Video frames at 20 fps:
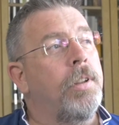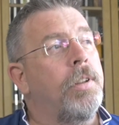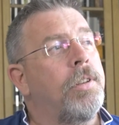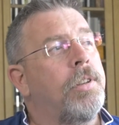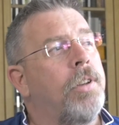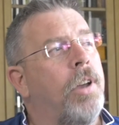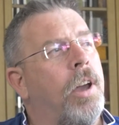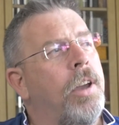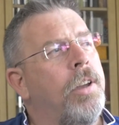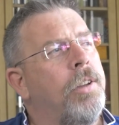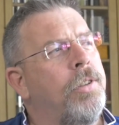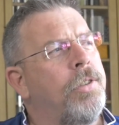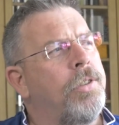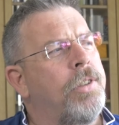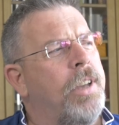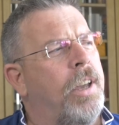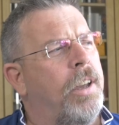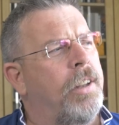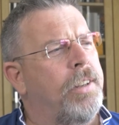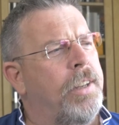So I used
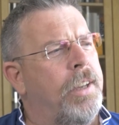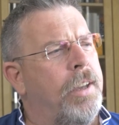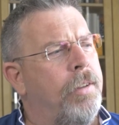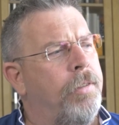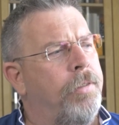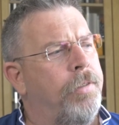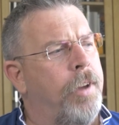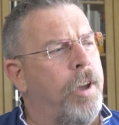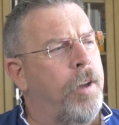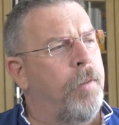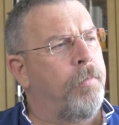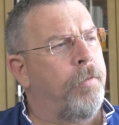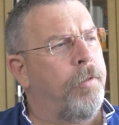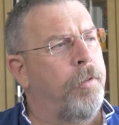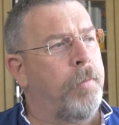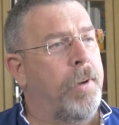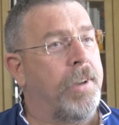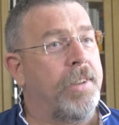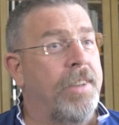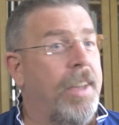the idea of, for
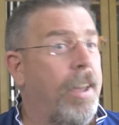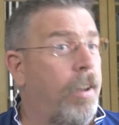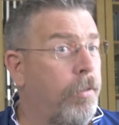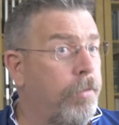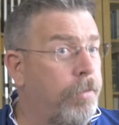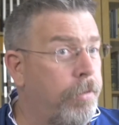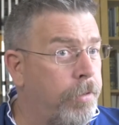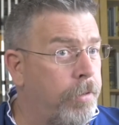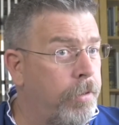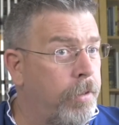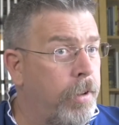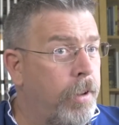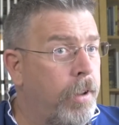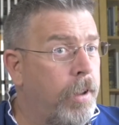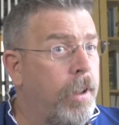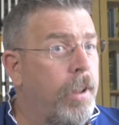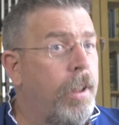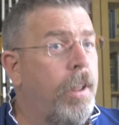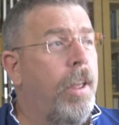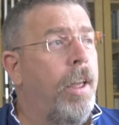myself,
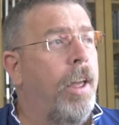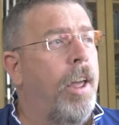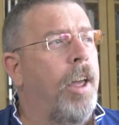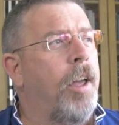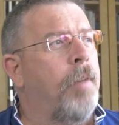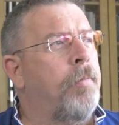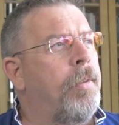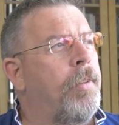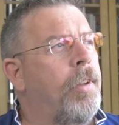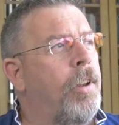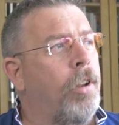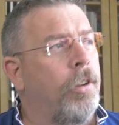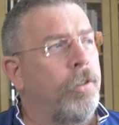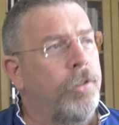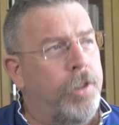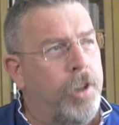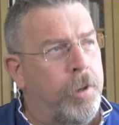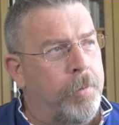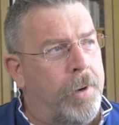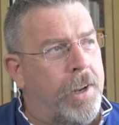a
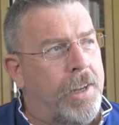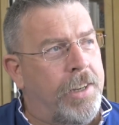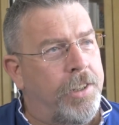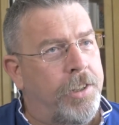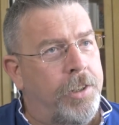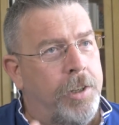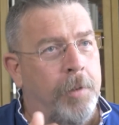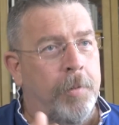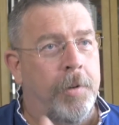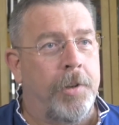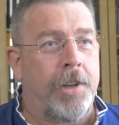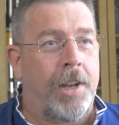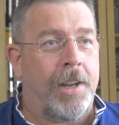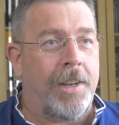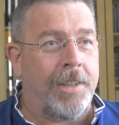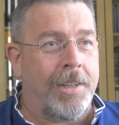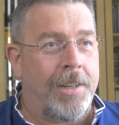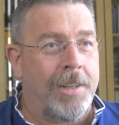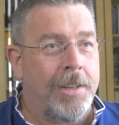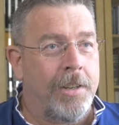long-term relationship which
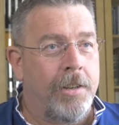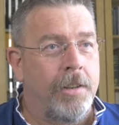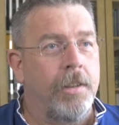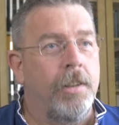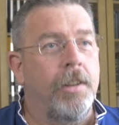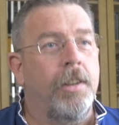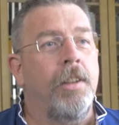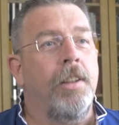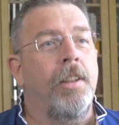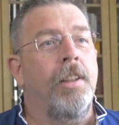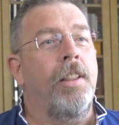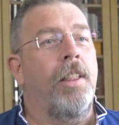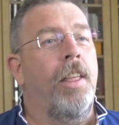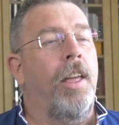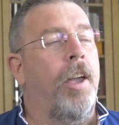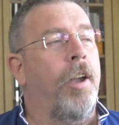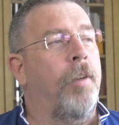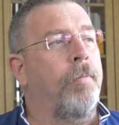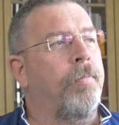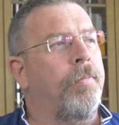ended,
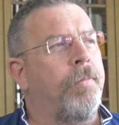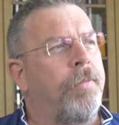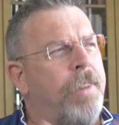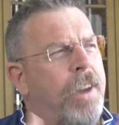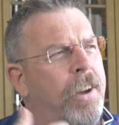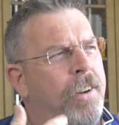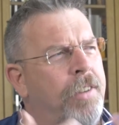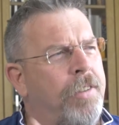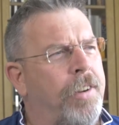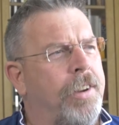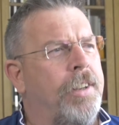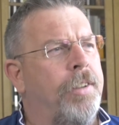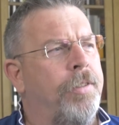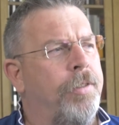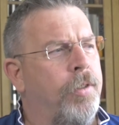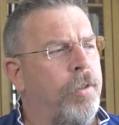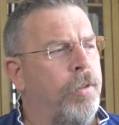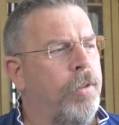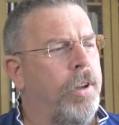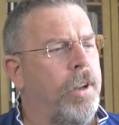very, very
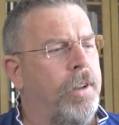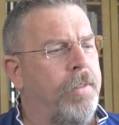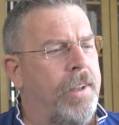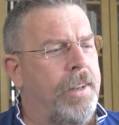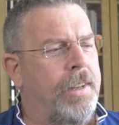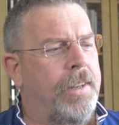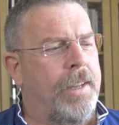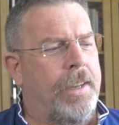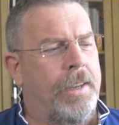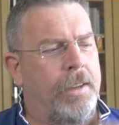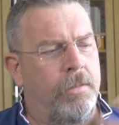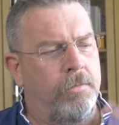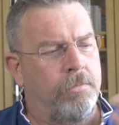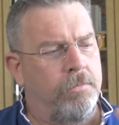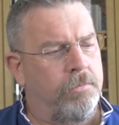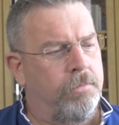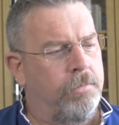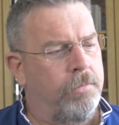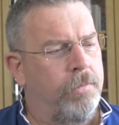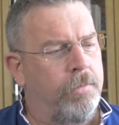difficult kind of ending.
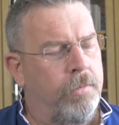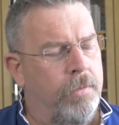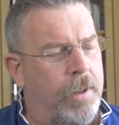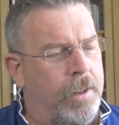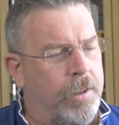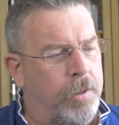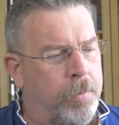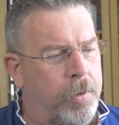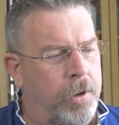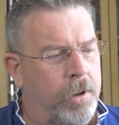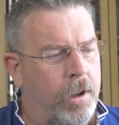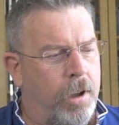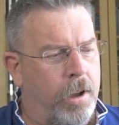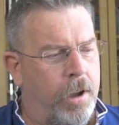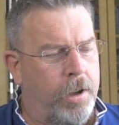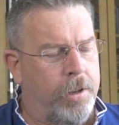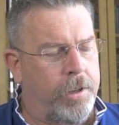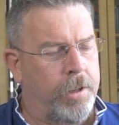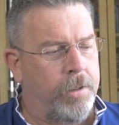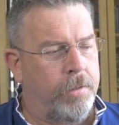I had to work
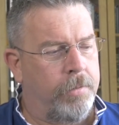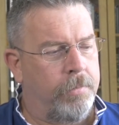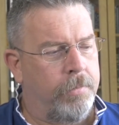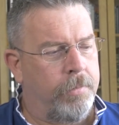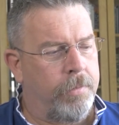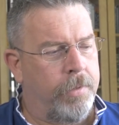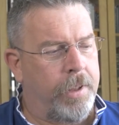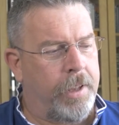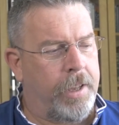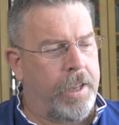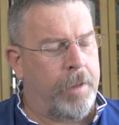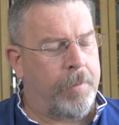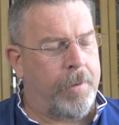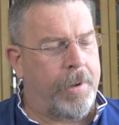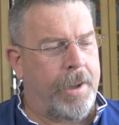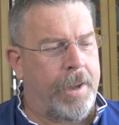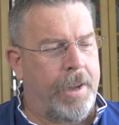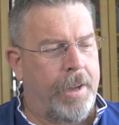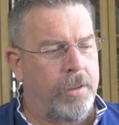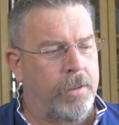hard at thinking
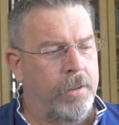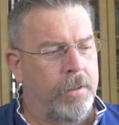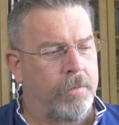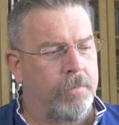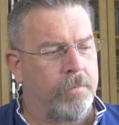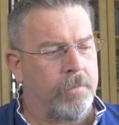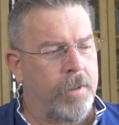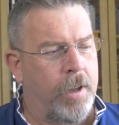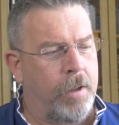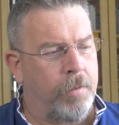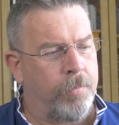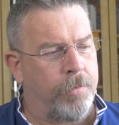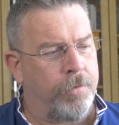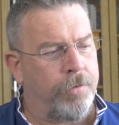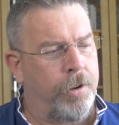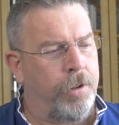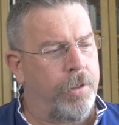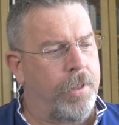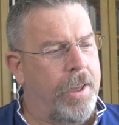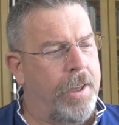about how to come
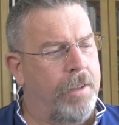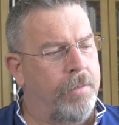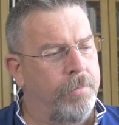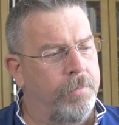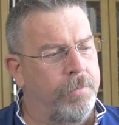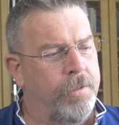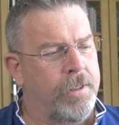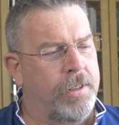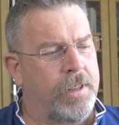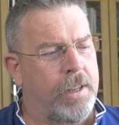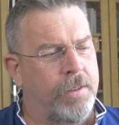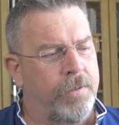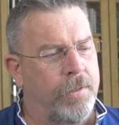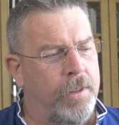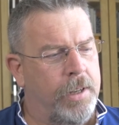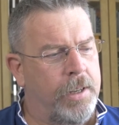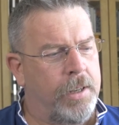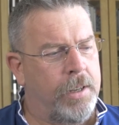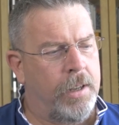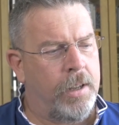through that
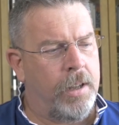successfully,